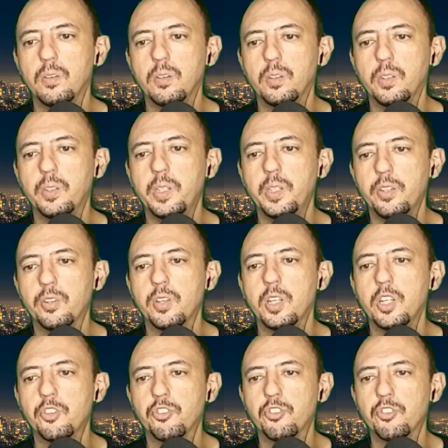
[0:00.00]
there's
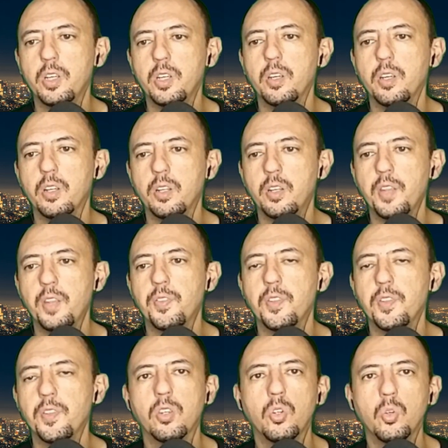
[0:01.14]
literally
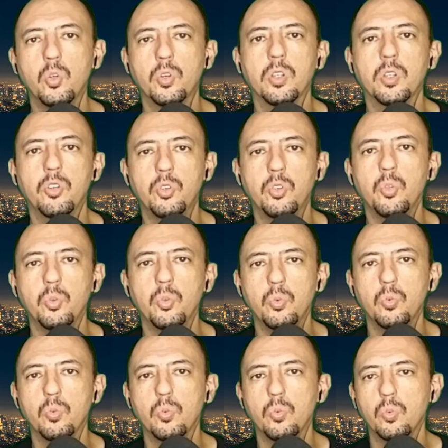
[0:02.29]
nothing you can do
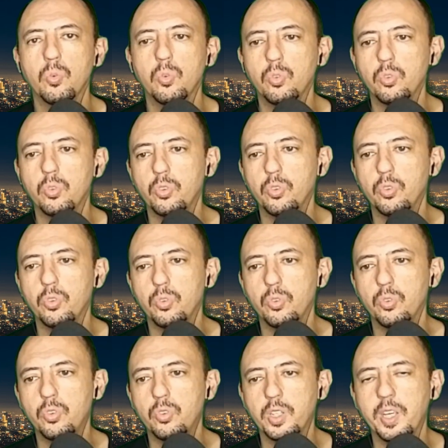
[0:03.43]

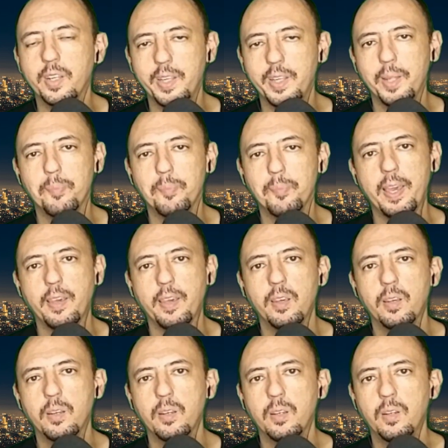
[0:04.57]
to get that back,
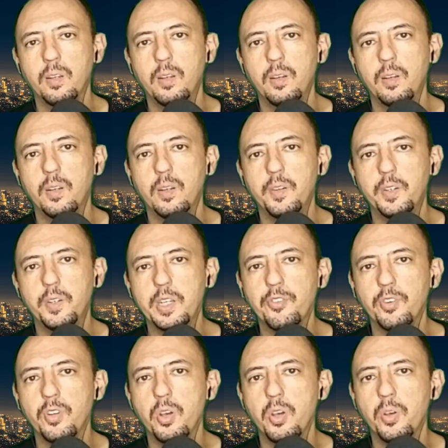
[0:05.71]

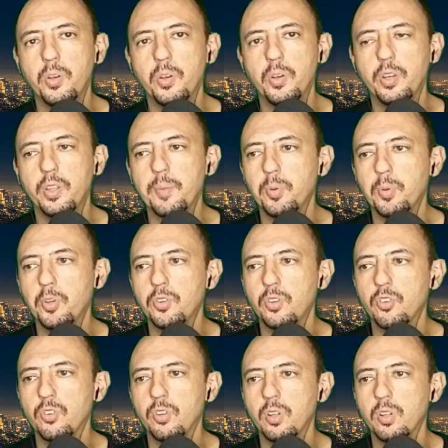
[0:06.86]
even though that
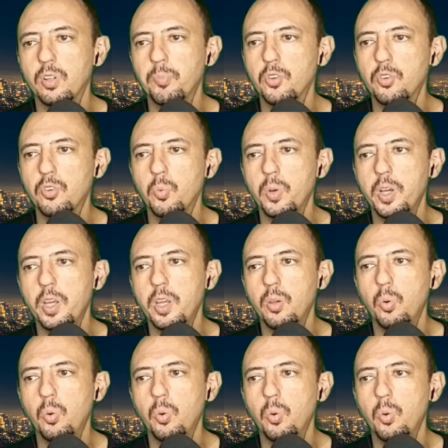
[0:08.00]
person's not passed away,
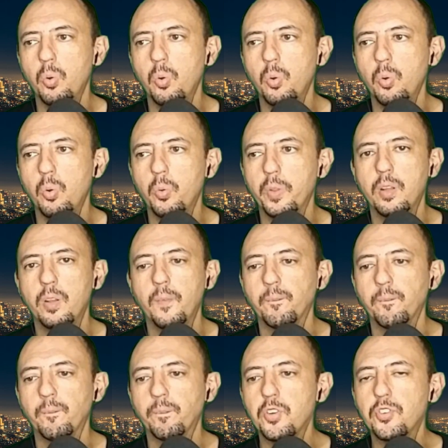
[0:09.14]
or they're
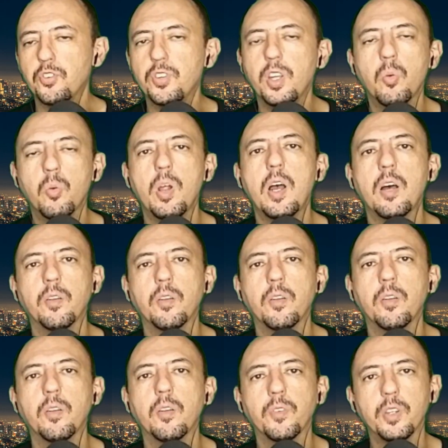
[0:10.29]
still around, they're
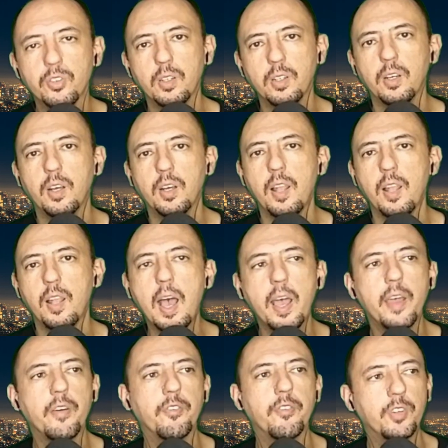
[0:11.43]
still
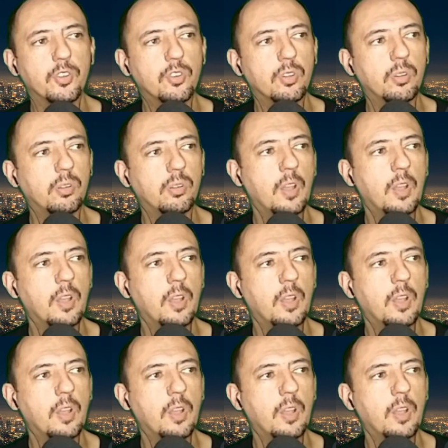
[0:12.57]
alive, they're still